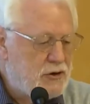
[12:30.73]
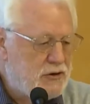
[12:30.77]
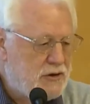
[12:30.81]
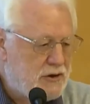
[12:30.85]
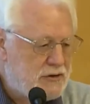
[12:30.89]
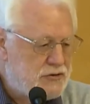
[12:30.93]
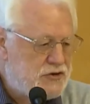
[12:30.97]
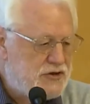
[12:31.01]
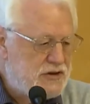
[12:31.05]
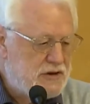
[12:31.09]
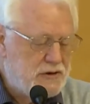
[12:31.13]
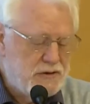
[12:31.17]

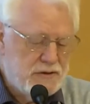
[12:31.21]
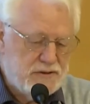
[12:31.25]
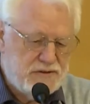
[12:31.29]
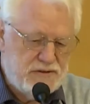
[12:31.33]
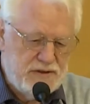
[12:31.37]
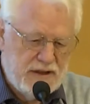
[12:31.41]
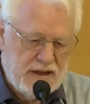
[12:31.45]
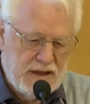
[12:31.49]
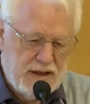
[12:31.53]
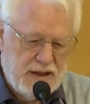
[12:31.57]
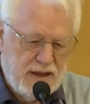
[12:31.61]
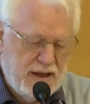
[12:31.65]
logical
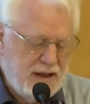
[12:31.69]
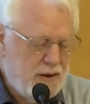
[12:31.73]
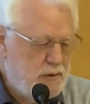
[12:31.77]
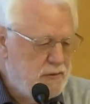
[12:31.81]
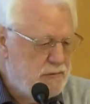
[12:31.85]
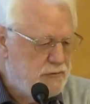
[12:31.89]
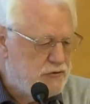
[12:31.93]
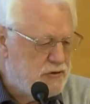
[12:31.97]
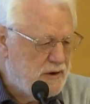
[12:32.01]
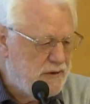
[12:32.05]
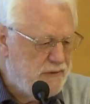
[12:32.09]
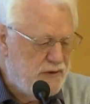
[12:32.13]
thinking
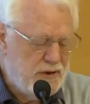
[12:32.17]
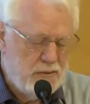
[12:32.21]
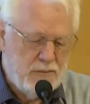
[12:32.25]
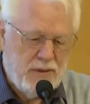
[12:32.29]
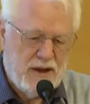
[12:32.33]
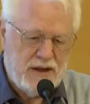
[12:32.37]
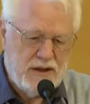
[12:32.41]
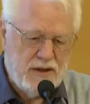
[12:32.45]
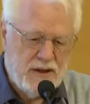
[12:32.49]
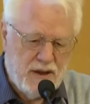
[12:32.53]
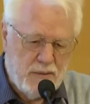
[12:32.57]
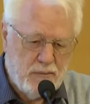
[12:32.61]
driven
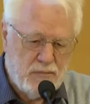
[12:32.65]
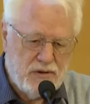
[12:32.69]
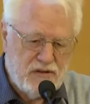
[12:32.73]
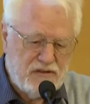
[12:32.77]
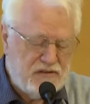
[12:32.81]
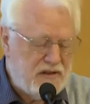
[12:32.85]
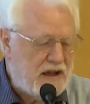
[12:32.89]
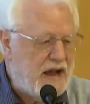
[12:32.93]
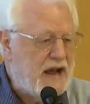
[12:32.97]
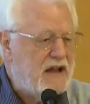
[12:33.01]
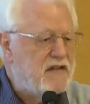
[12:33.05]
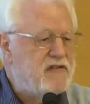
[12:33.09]
by
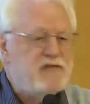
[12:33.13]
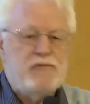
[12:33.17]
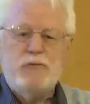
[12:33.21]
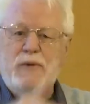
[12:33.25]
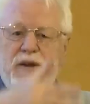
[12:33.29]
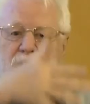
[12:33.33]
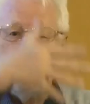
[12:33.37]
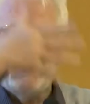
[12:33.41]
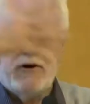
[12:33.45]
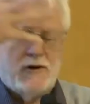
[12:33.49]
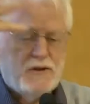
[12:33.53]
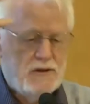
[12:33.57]
numbers, as
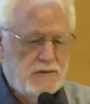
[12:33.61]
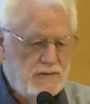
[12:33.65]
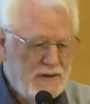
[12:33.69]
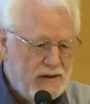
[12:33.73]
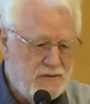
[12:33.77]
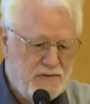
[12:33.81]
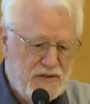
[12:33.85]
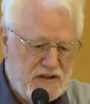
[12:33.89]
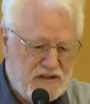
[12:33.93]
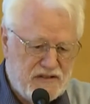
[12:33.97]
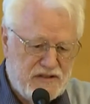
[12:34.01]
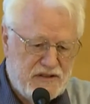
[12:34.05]
we all
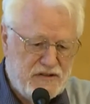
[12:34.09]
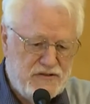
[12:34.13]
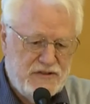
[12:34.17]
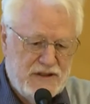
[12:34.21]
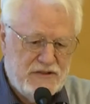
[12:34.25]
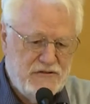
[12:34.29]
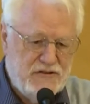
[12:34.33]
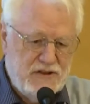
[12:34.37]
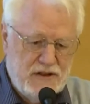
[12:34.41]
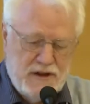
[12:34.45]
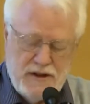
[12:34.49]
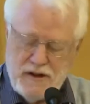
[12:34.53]
envisage
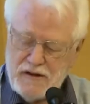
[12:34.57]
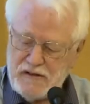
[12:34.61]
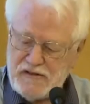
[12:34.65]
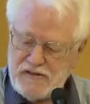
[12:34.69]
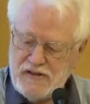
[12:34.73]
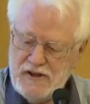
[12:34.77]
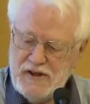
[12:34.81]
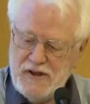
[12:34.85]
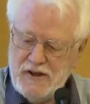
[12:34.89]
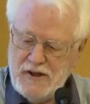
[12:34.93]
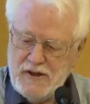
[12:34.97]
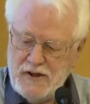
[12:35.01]

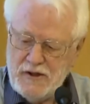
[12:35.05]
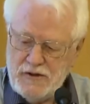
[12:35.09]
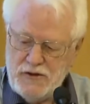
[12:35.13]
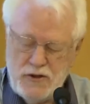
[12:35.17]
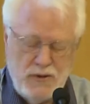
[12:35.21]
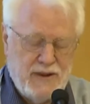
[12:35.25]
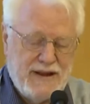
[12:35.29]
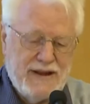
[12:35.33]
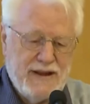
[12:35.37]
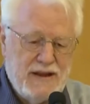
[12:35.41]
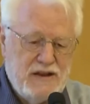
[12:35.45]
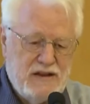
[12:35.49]
engineers doing.